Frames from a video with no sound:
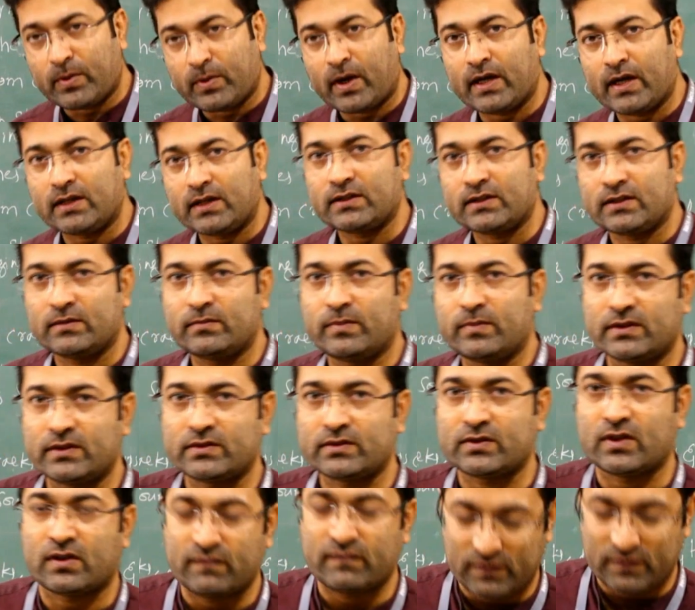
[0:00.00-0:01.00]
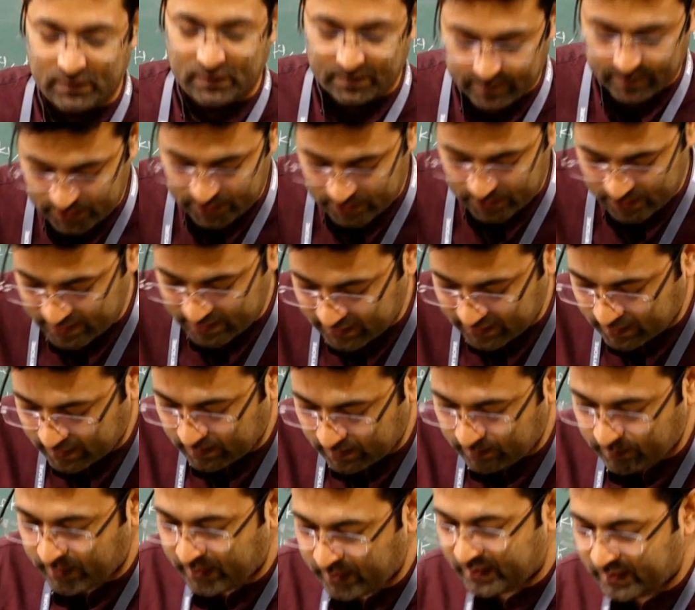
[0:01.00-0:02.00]
buying the bricks or when we are purchasing the
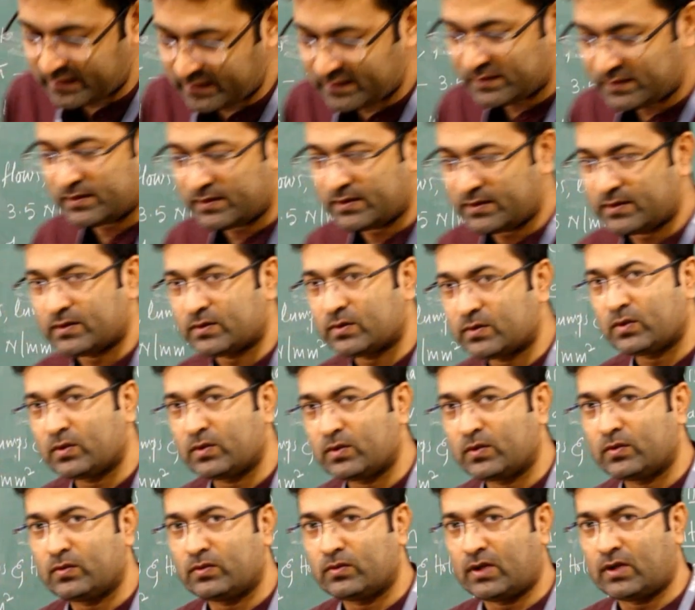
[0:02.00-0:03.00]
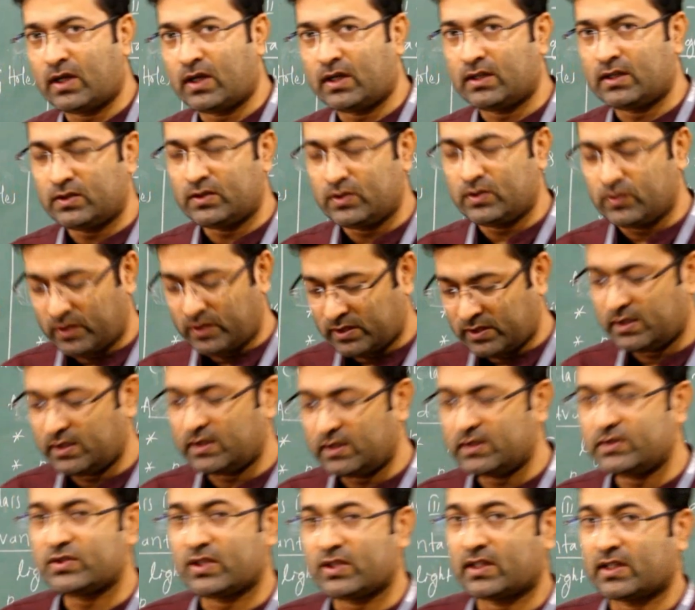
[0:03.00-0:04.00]
bricks, so and during
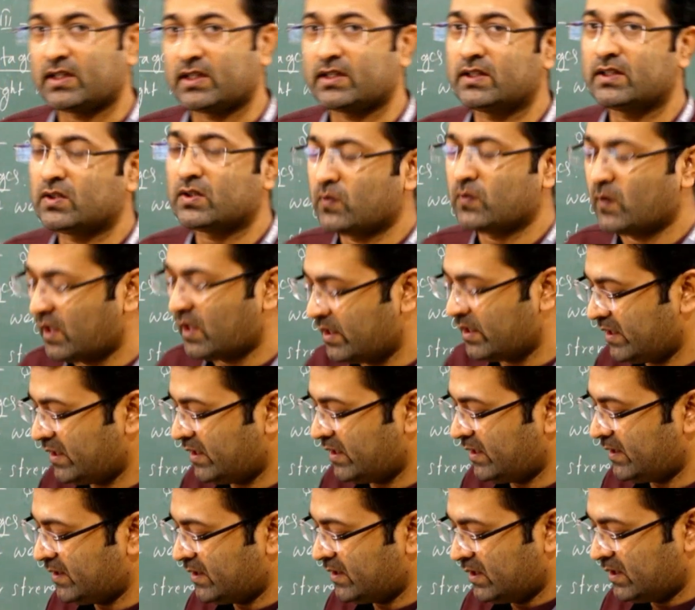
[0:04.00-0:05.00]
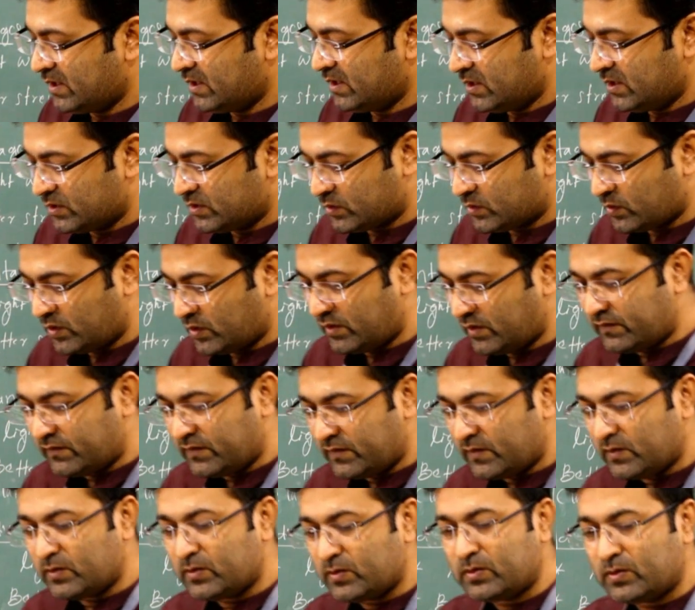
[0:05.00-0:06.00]
the checking the quality, so if
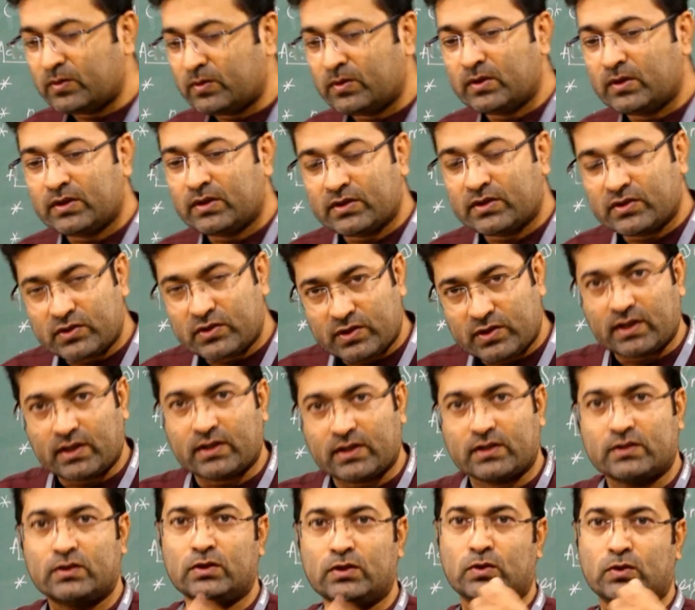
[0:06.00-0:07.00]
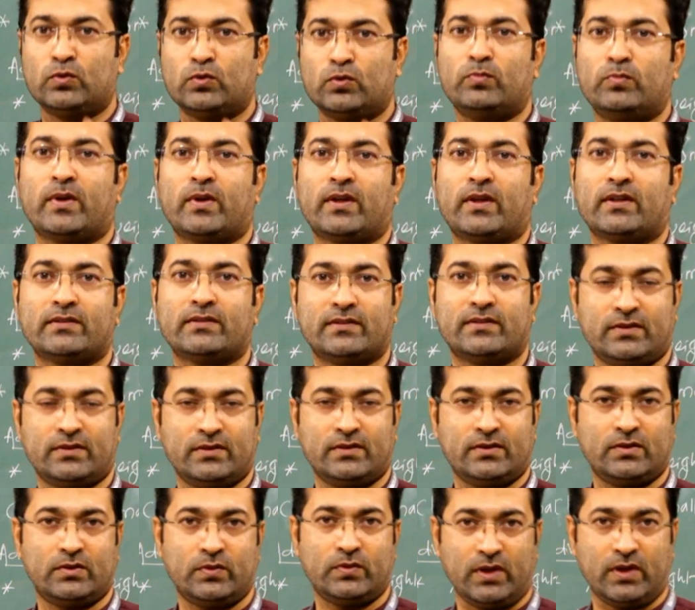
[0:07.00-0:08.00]
you struck the two bricks
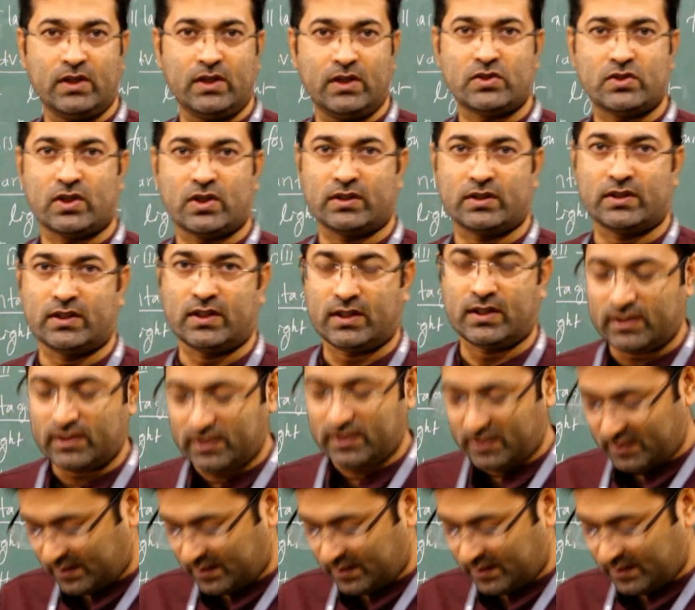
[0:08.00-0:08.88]
to each other,